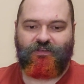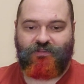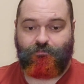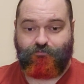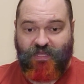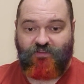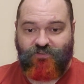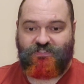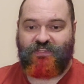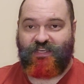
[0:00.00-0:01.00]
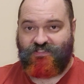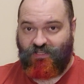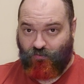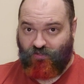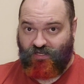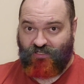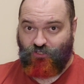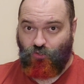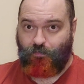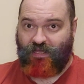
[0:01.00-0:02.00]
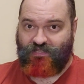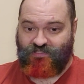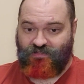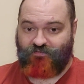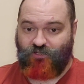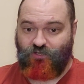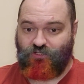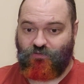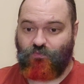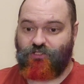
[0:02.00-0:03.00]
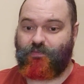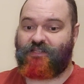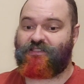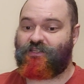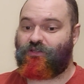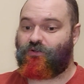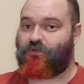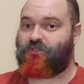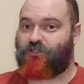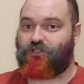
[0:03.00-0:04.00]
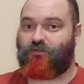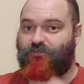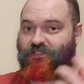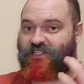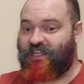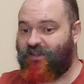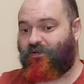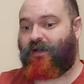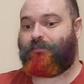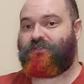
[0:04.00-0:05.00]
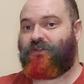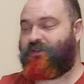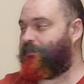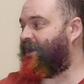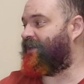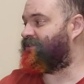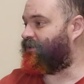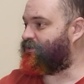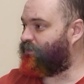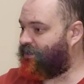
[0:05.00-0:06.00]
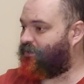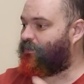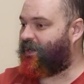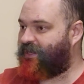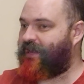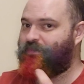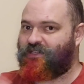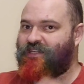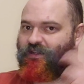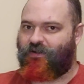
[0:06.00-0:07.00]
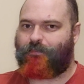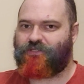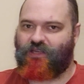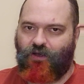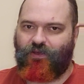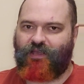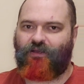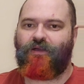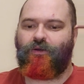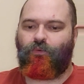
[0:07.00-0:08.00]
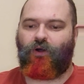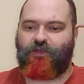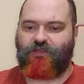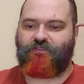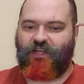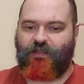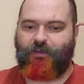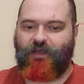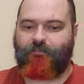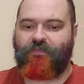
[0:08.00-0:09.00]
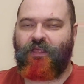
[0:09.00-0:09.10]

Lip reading: The benefits of that is that you only need 2 pets in the fusion, which means that you can also shoot for tier ups on your pets, so it's a really good way to keep your tier ups going while you're developing them.